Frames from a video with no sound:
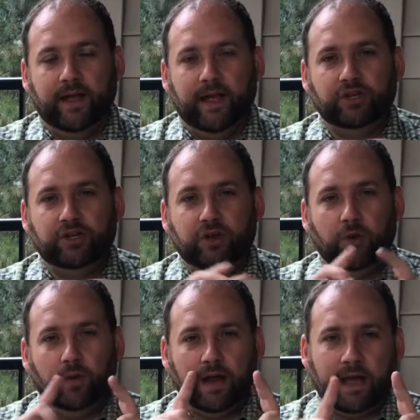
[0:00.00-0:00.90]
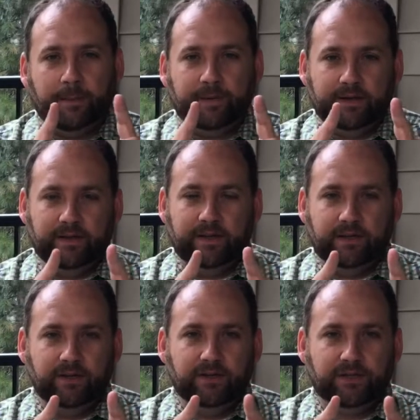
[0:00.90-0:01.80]
And you know what happened in the
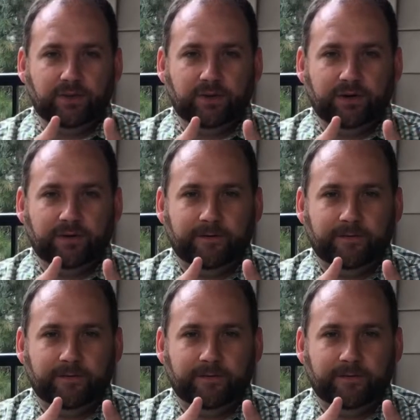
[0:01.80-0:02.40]
end of the story?